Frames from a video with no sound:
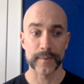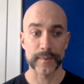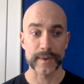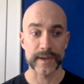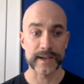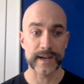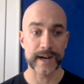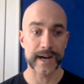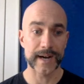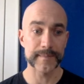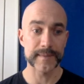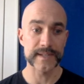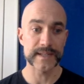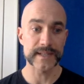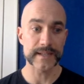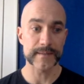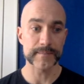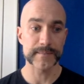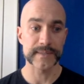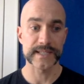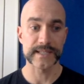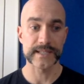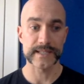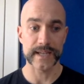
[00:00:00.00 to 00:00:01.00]
we commonly
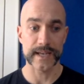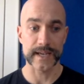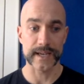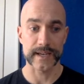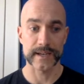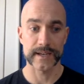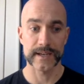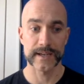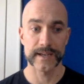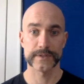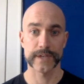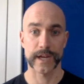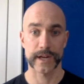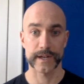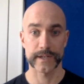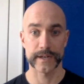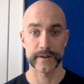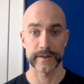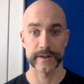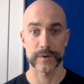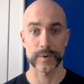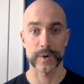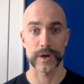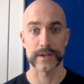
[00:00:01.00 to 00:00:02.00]
mistake
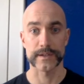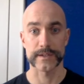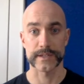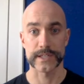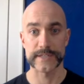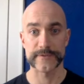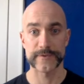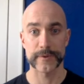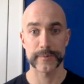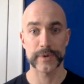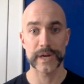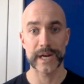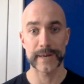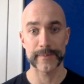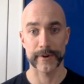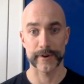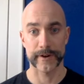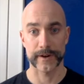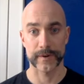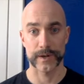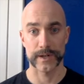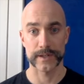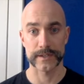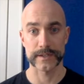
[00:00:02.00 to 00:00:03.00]
secondary qualities for primary
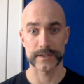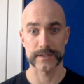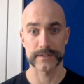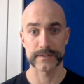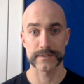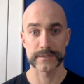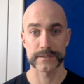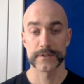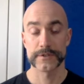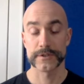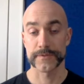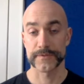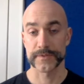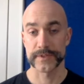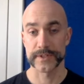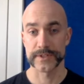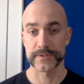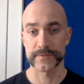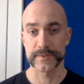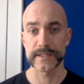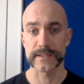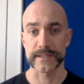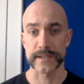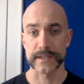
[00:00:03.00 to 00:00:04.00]
qualities. So for this
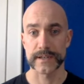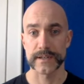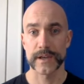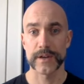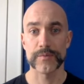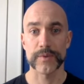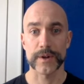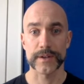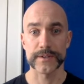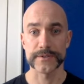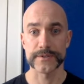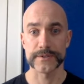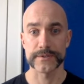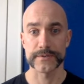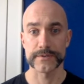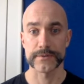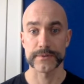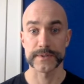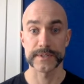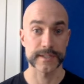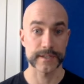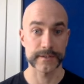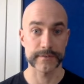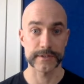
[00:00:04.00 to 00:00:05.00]
reason, he runs through a
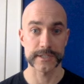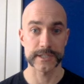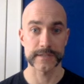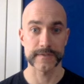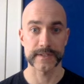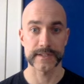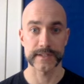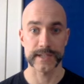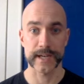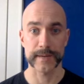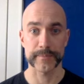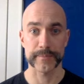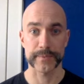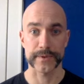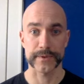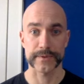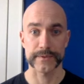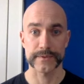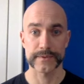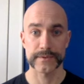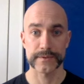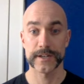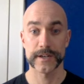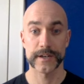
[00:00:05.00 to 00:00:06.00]
series of
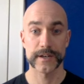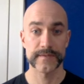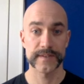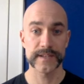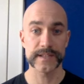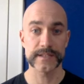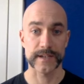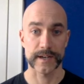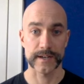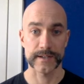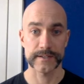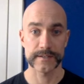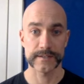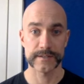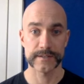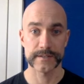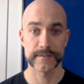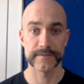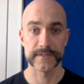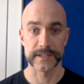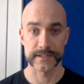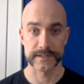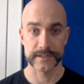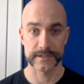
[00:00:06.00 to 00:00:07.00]
examples to convince us
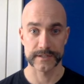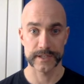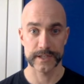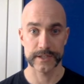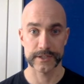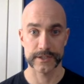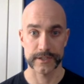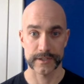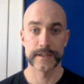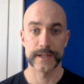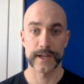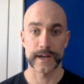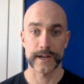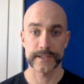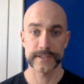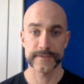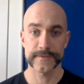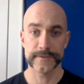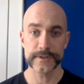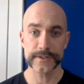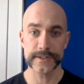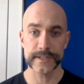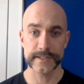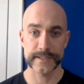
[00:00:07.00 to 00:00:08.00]
of this distinction. Locke's
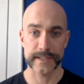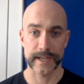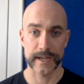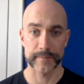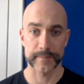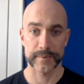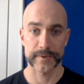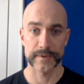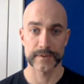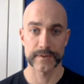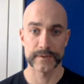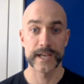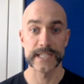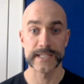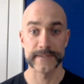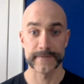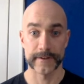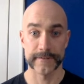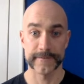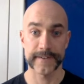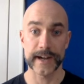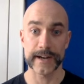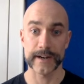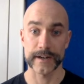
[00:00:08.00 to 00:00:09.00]
first example is of a
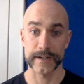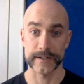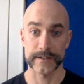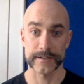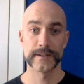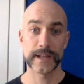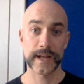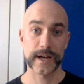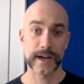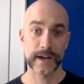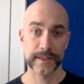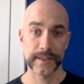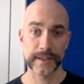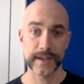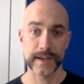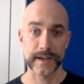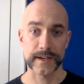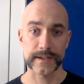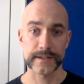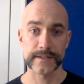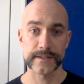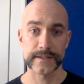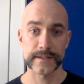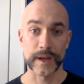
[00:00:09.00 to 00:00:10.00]
fire. Locke
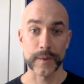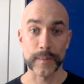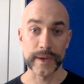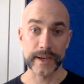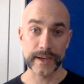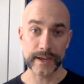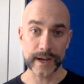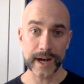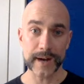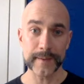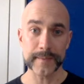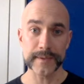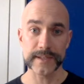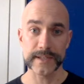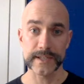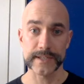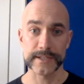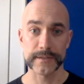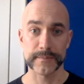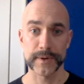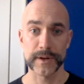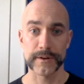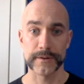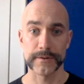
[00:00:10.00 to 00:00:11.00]
thinks that we commonly
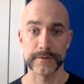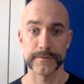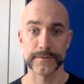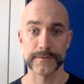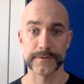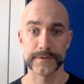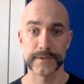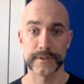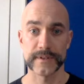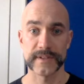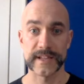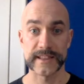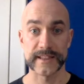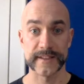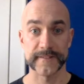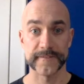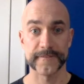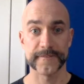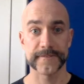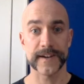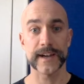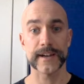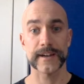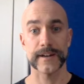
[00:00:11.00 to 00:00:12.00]
suppose that the
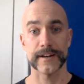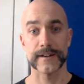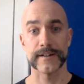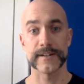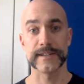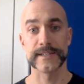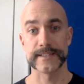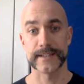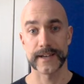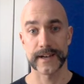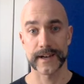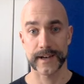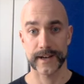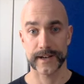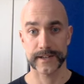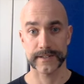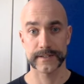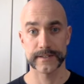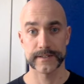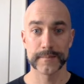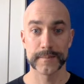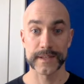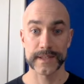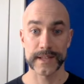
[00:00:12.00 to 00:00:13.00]
fire is hot,
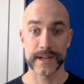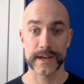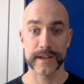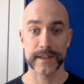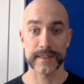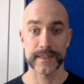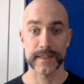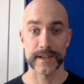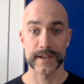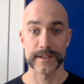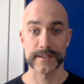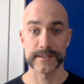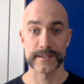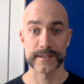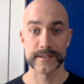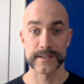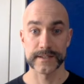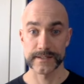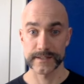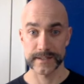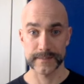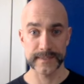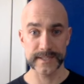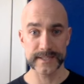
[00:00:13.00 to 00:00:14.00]
but Locke thinks
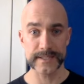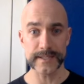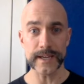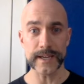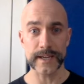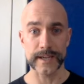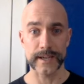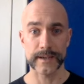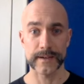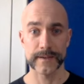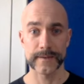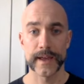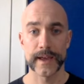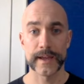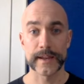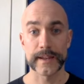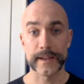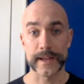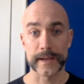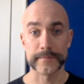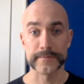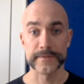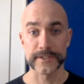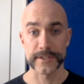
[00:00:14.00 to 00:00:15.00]
this is a mistake, and he
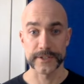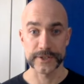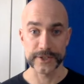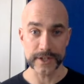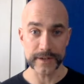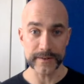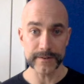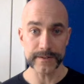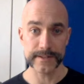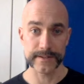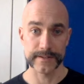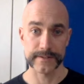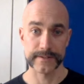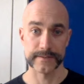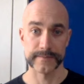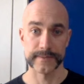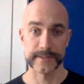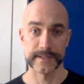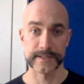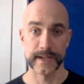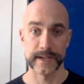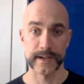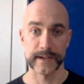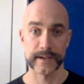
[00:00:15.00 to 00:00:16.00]
aims to show us it's a
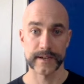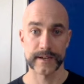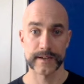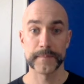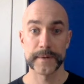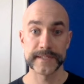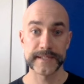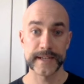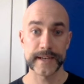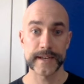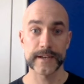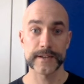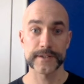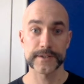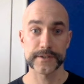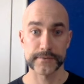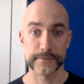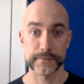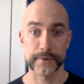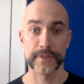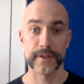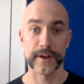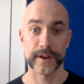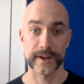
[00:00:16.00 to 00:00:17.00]
mistake by taking us through
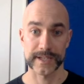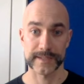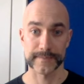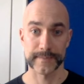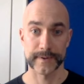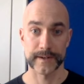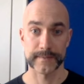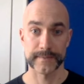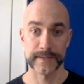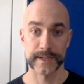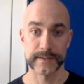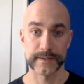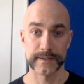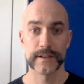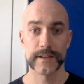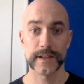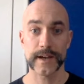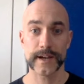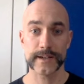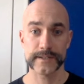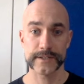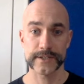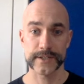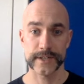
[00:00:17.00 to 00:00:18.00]
a thought experiment.
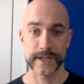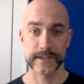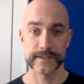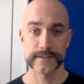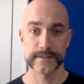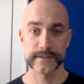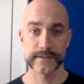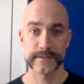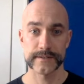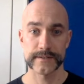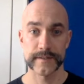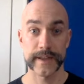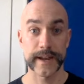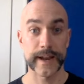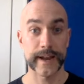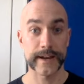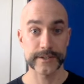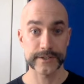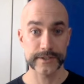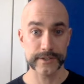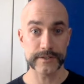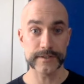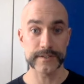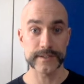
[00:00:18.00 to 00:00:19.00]
Locke suggests that at a
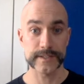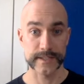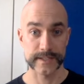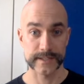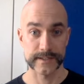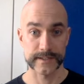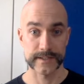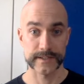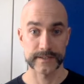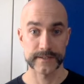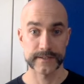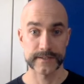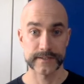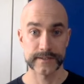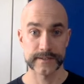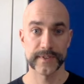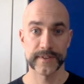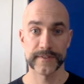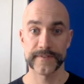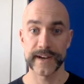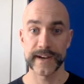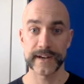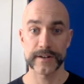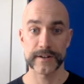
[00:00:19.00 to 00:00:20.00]
certain distance, the
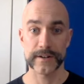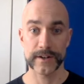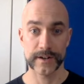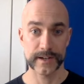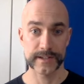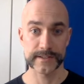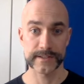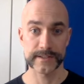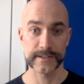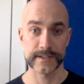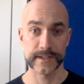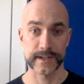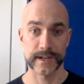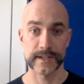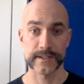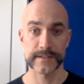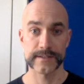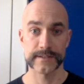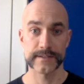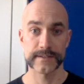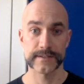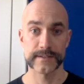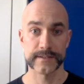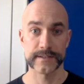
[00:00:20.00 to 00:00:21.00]
fire causes in
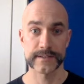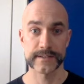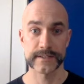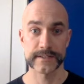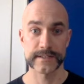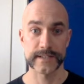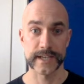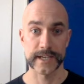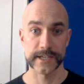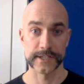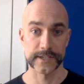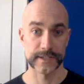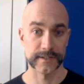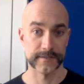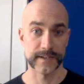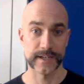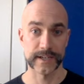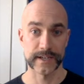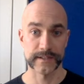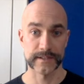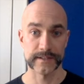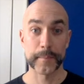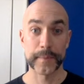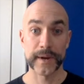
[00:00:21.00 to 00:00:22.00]
us the sensation of
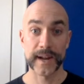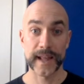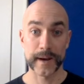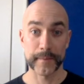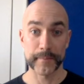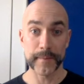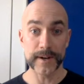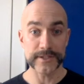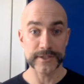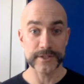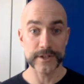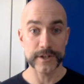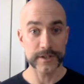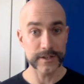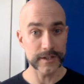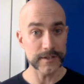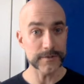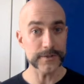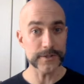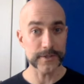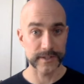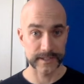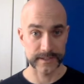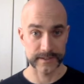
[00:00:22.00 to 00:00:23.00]
heat. But at a much
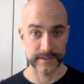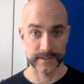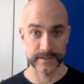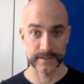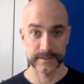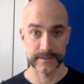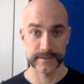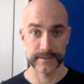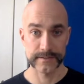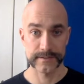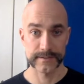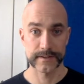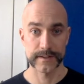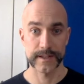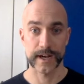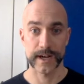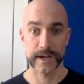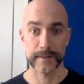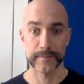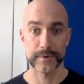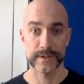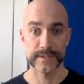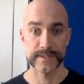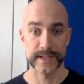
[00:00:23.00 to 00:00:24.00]
closer distance,
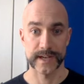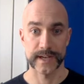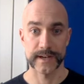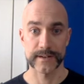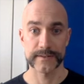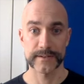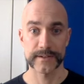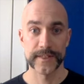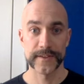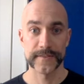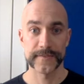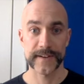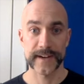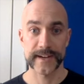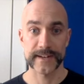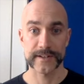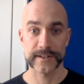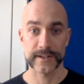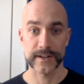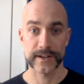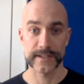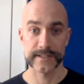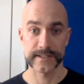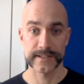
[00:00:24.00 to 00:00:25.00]
Locke points out, the fire
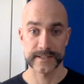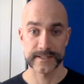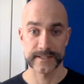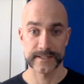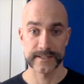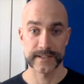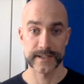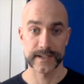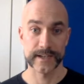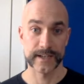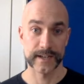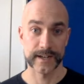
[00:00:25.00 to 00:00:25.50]
causes in